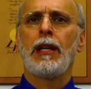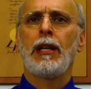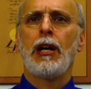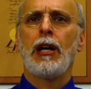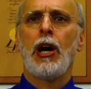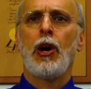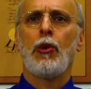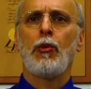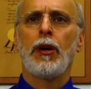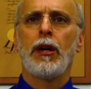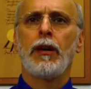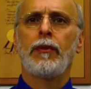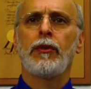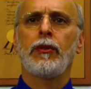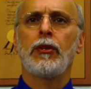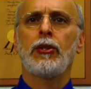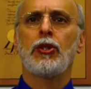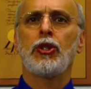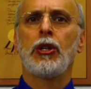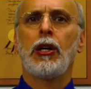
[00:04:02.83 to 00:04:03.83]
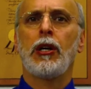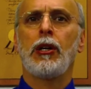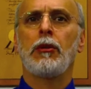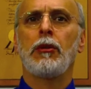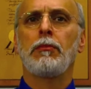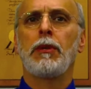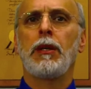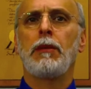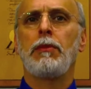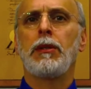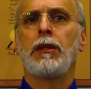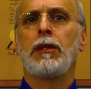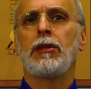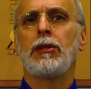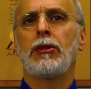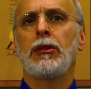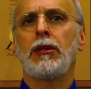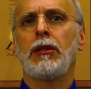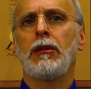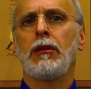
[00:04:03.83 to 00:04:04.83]
However, a child may be
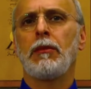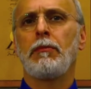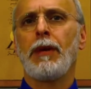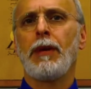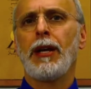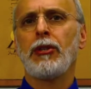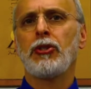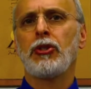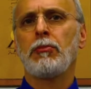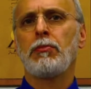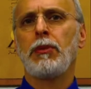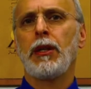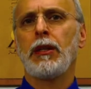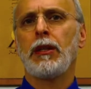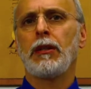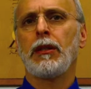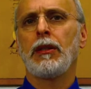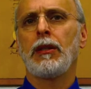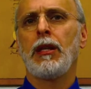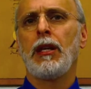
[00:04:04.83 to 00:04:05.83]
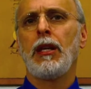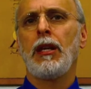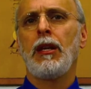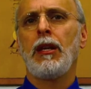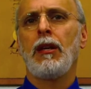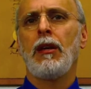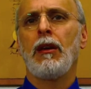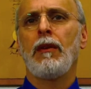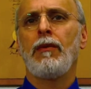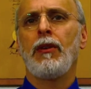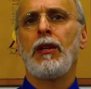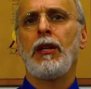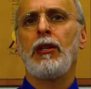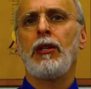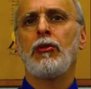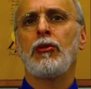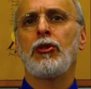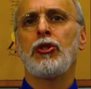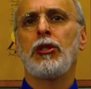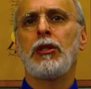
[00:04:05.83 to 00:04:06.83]
considered emancipated if he
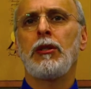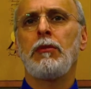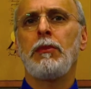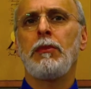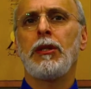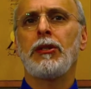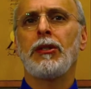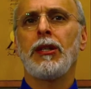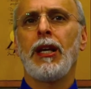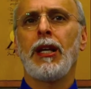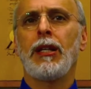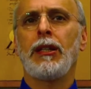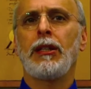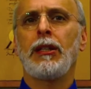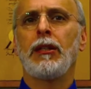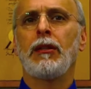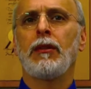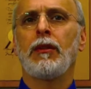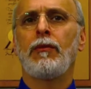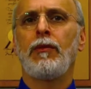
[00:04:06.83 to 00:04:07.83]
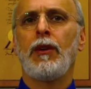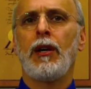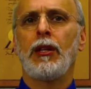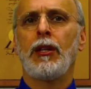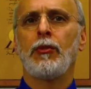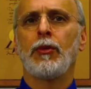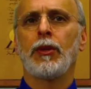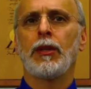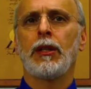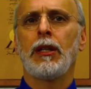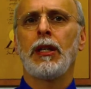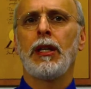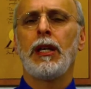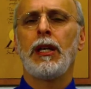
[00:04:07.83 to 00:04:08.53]
or she meets any of the following: